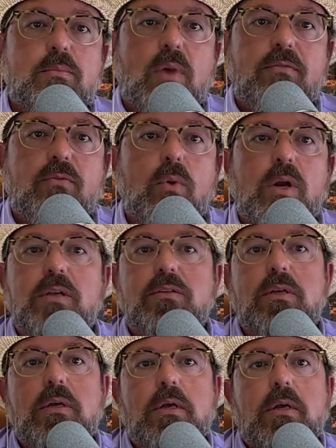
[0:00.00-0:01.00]
in my
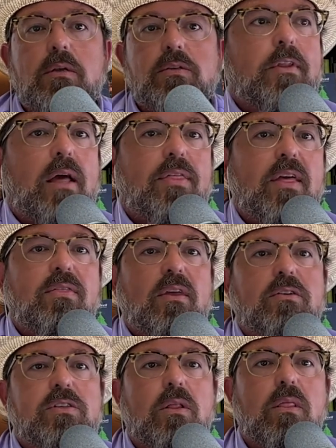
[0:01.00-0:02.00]
40s. I think
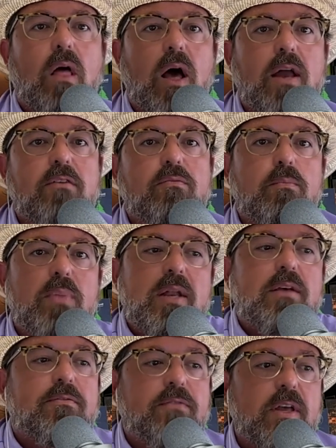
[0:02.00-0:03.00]
there's a lot of
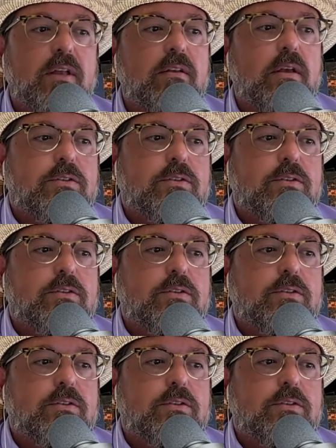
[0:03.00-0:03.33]
benefit